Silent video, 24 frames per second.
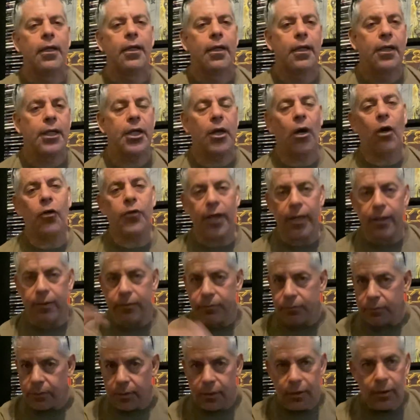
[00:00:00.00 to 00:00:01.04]
You know,
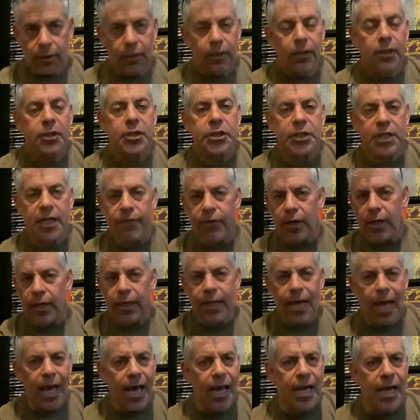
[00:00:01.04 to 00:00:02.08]
then Steven and the
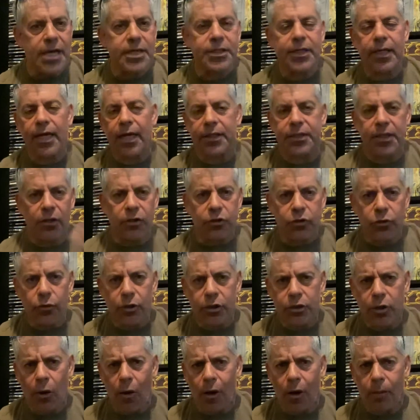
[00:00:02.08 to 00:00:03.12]
guys, they got the other 2
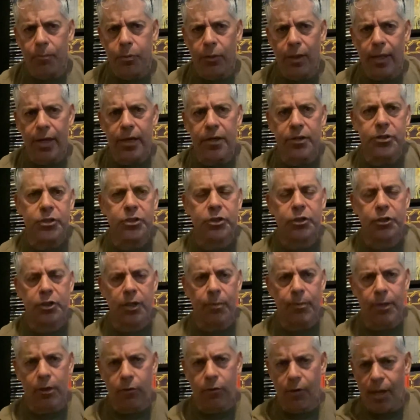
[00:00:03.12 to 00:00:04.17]
guitar players,
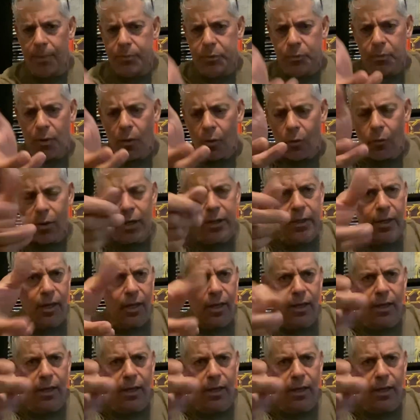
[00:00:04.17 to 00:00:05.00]
Jimmy Clepso and